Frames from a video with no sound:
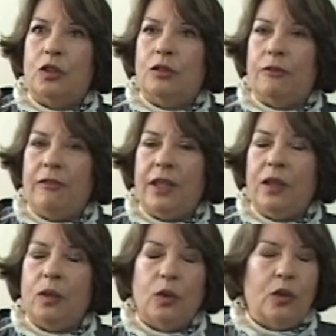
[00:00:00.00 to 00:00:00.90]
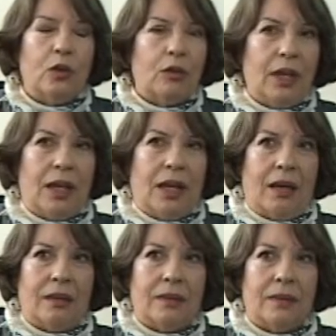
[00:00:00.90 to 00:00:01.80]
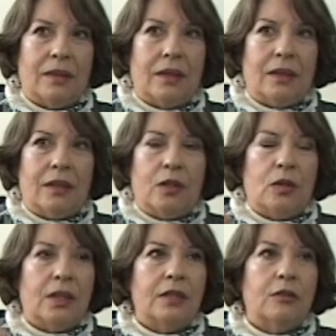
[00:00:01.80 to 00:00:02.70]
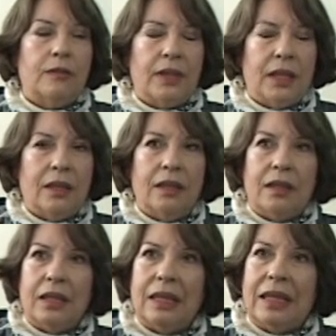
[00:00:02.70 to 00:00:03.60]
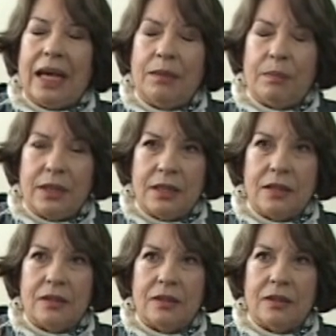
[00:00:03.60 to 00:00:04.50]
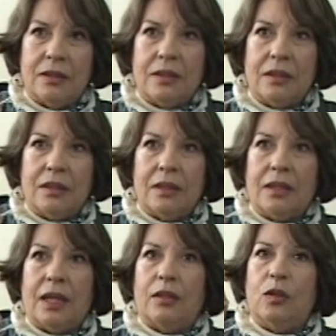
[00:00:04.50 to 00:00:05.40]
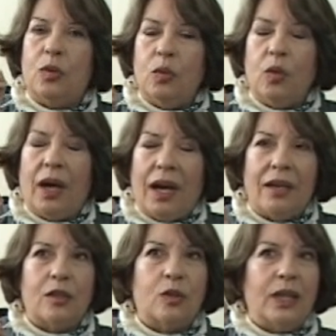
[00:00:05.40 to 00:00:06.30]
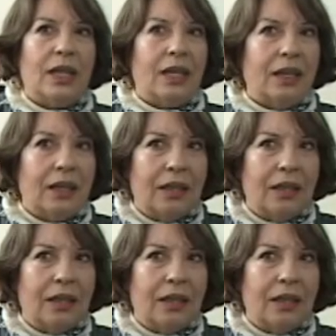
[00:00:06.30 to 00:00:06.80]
to be who you really are. You learn to be that person that you are really.